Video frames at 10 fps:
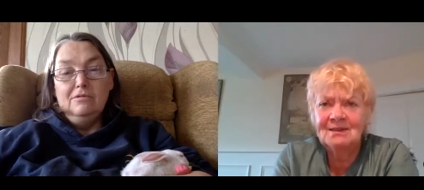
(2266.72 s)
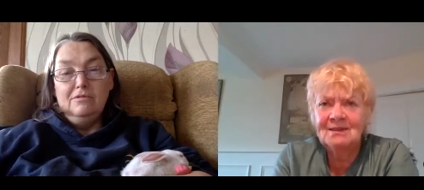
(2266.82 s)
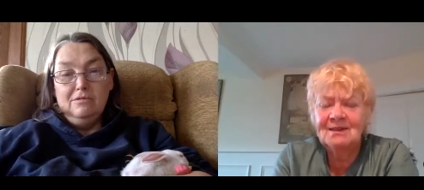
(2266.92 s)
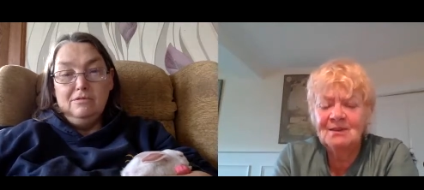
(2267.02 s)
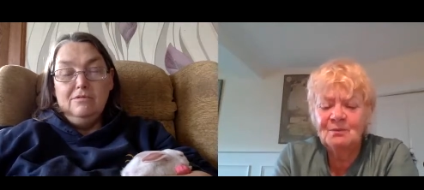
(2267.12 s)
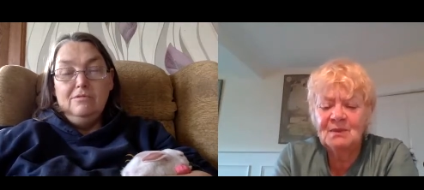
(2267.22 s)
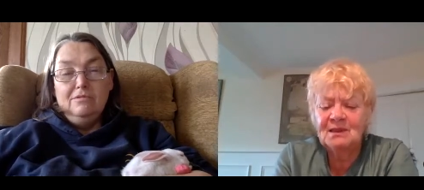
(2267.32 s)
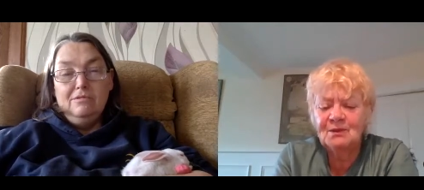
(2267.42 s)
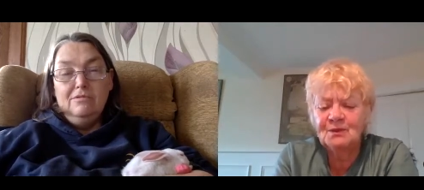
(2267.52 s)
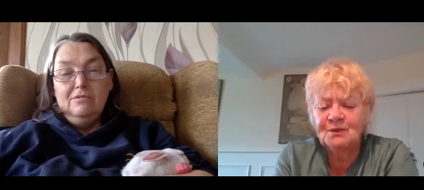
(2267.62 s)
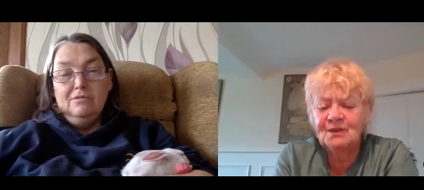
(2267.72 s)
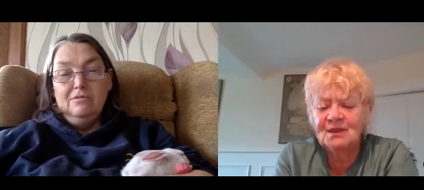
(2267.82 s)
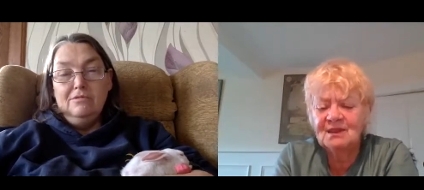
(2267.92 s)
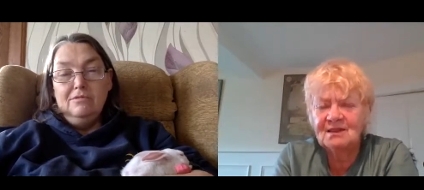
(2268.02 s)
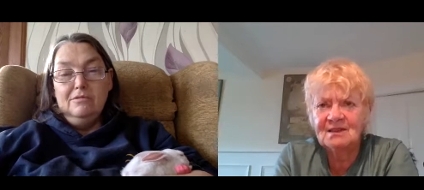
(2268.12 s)
Speaker 1: and have met a lot of
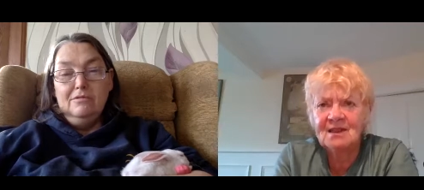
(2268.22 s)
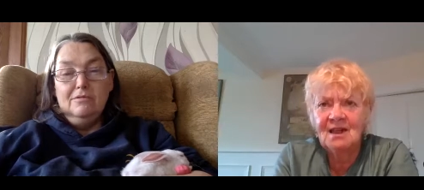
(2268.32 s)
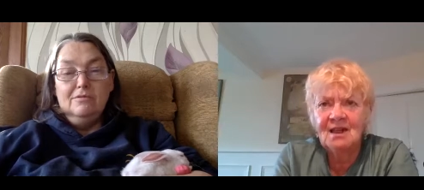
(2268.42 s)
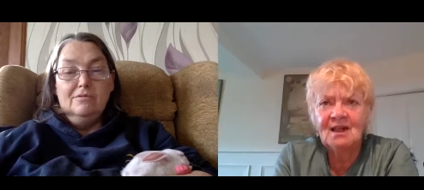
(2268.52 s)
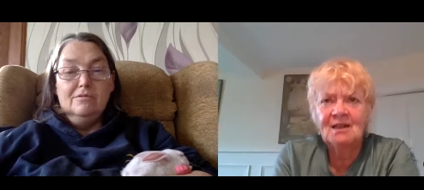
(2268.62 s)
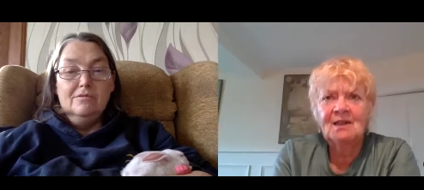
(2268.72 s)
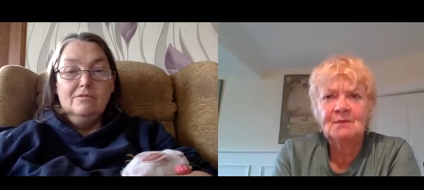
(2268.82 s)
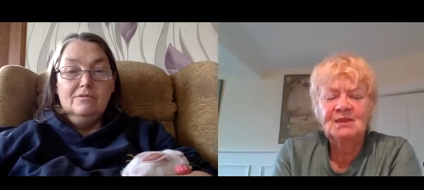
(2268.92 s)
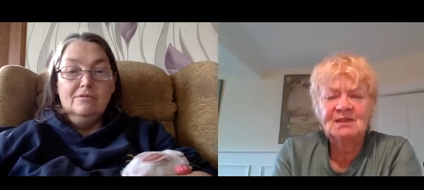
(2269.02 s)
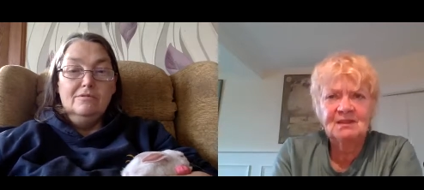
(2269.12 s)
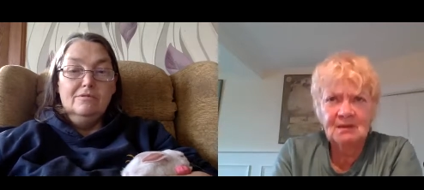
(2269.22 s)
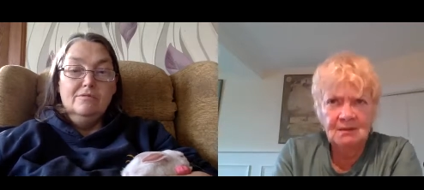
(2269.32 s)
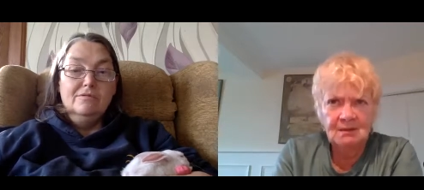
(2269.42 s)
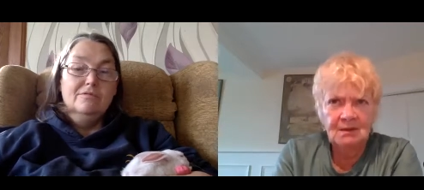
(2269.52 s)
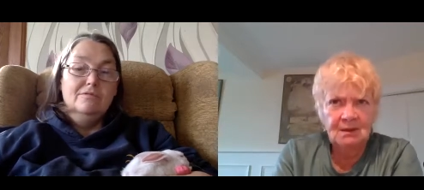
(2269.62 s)
things. And I'm
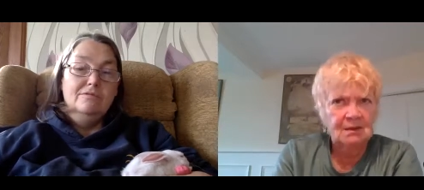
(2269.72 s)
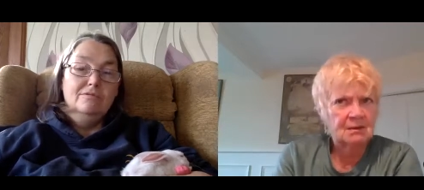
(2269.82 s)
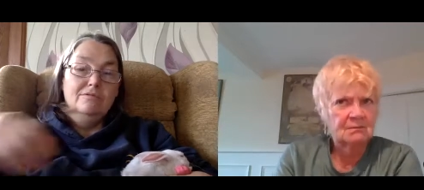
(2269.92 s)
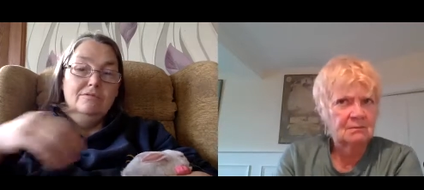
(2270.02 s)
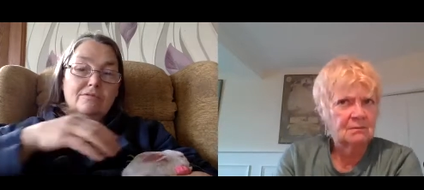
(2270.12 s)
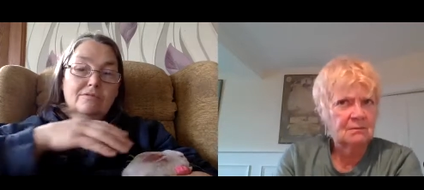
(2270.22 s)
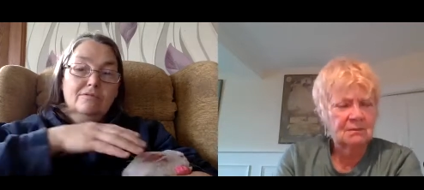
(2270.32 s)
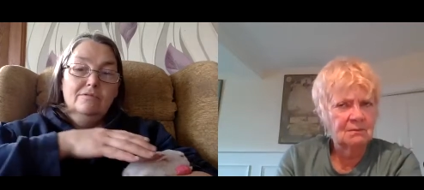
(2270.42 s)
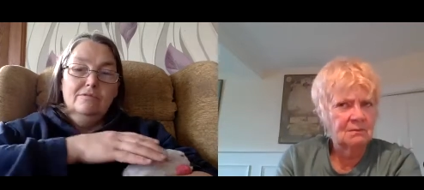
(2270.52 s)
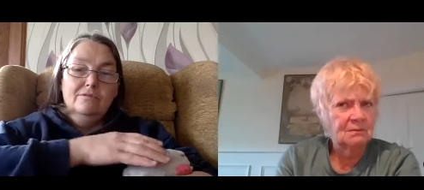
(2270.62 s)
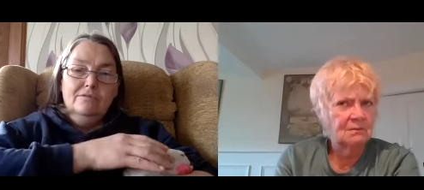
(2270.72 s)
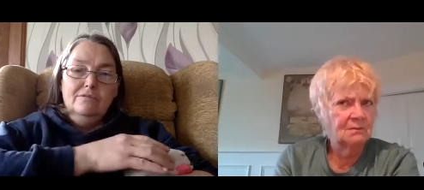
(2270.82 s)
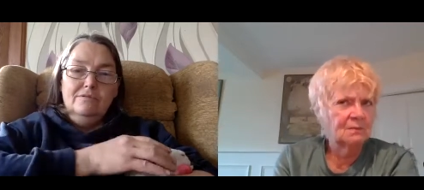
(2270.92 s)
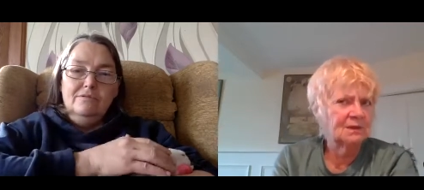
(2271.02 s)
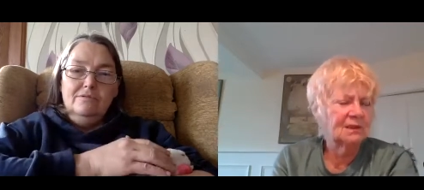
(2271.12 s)
still like, mm,
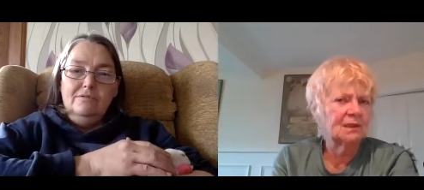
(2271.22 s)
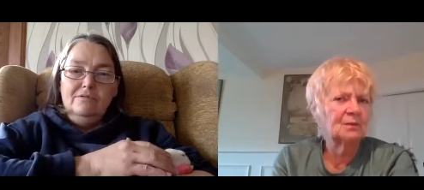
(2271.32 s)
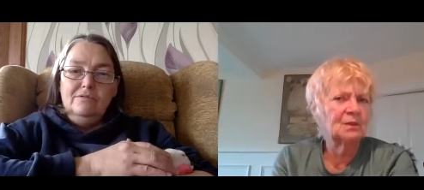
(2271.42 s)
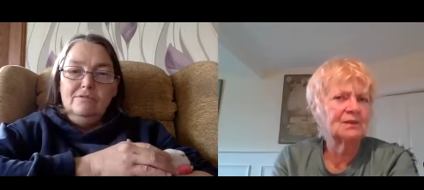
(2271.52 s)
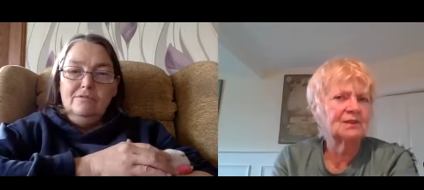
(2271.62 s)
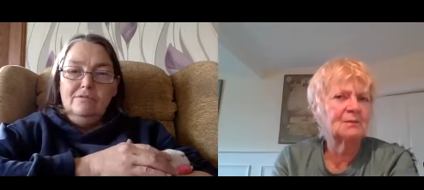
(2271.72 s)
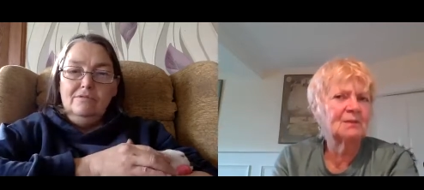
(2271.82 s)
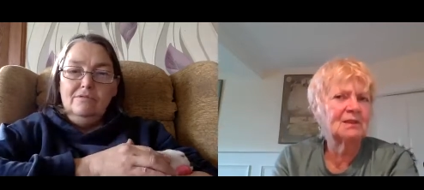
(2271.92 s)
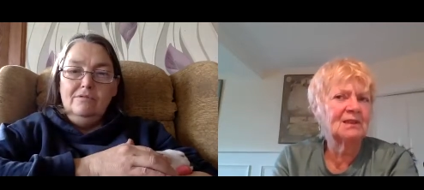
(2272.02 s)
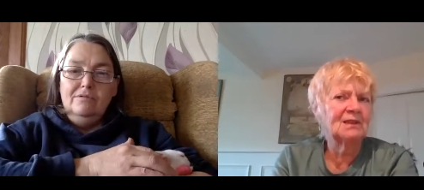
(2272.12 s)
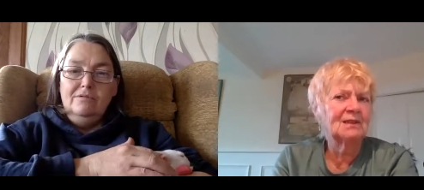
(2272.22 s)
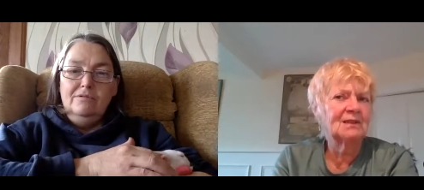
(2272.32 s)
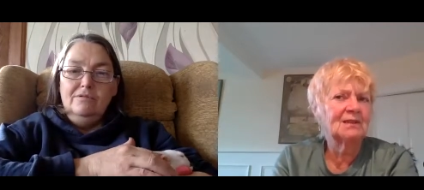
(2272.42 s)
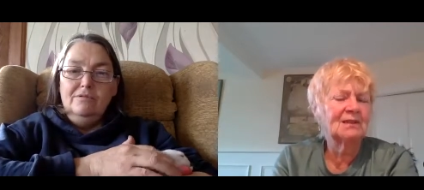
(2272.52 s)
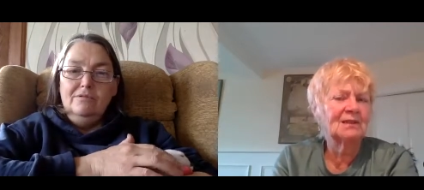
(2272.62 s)
I think I want somebody
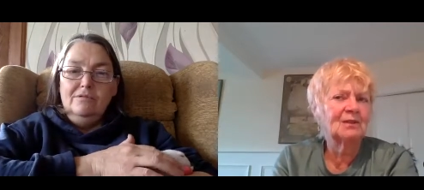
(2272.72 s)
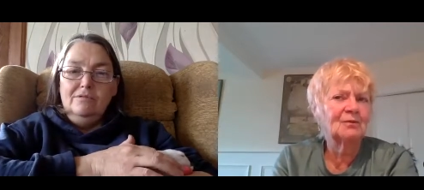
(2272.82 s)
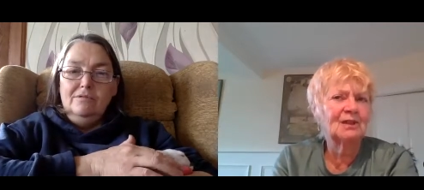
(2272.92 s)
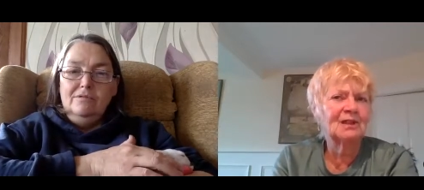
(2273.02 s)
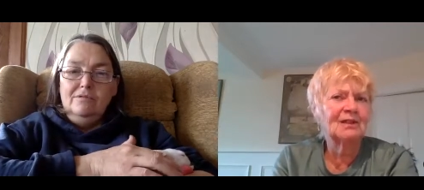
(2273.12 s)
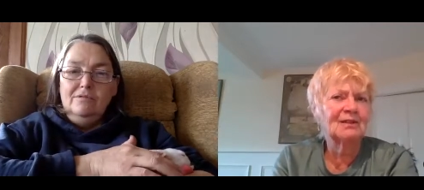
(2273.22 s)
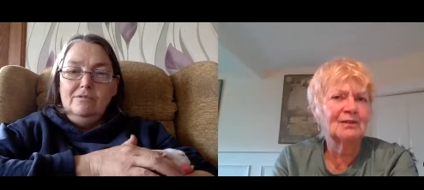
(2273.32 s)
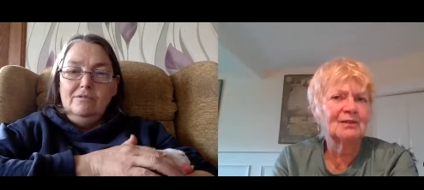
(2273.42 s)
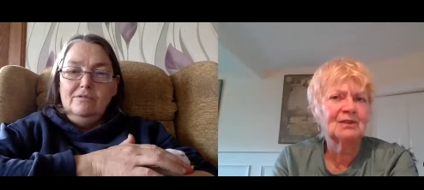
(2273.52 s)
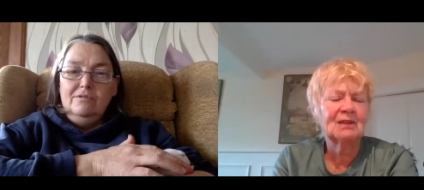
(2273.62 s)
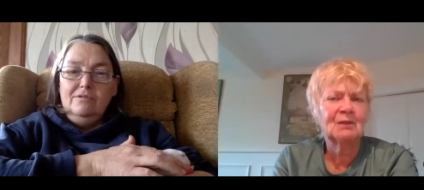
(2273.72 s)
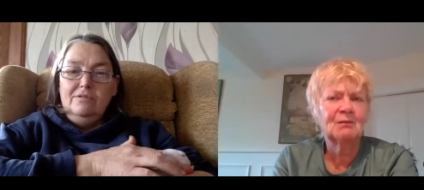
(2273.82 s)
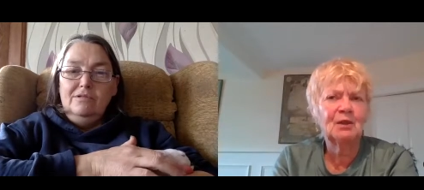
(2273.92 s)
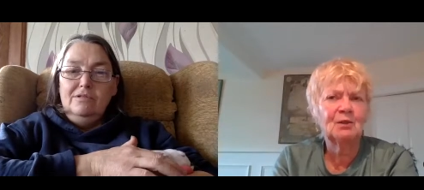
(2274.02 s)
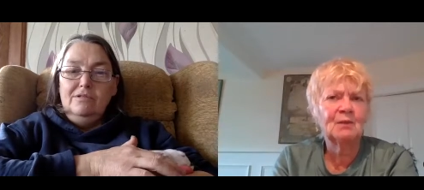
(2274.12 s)
I, I can rely on to come up
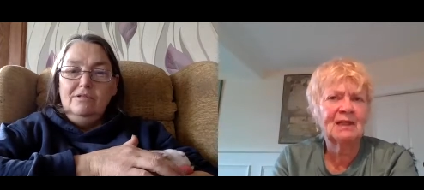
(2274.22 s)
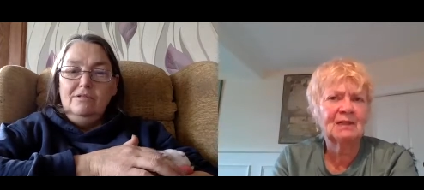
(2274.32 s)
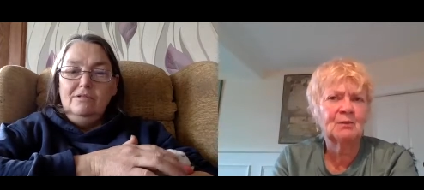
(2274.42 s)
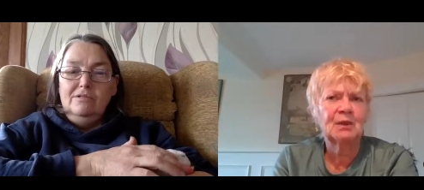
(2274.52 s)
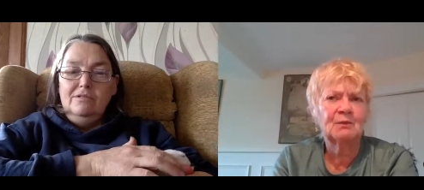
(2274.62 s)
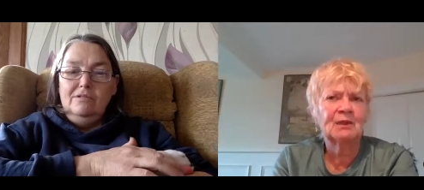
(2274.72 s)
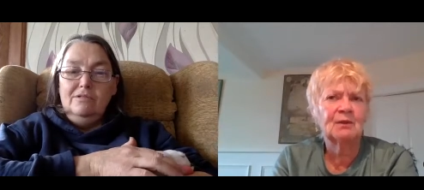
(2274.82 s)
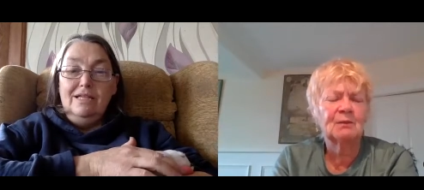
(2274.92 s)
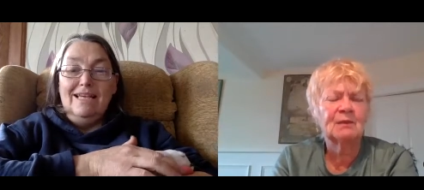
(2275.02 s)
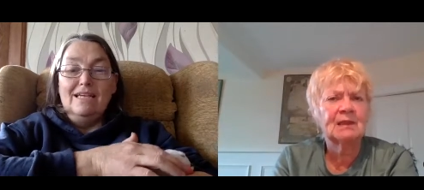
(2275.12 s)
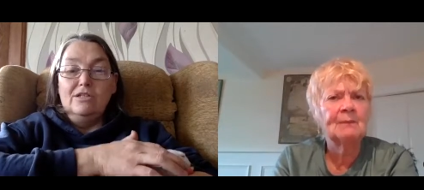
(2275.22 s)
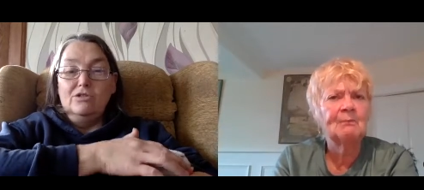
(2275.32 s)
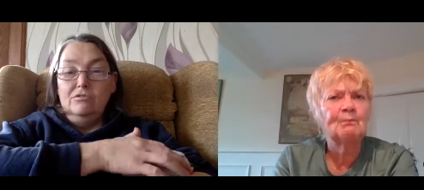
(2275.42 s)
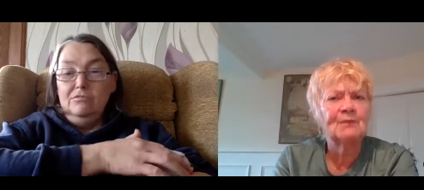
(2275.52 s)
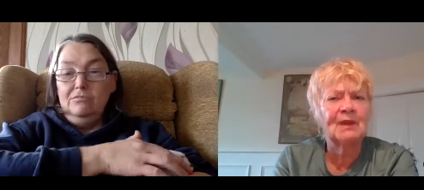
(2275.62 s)
and hold my hand while we go up
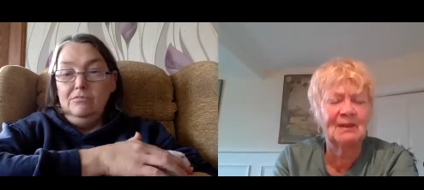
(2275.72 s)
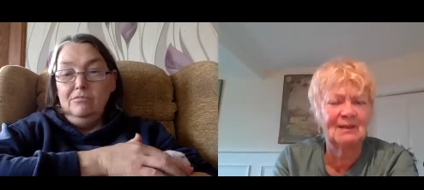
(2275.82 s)
there.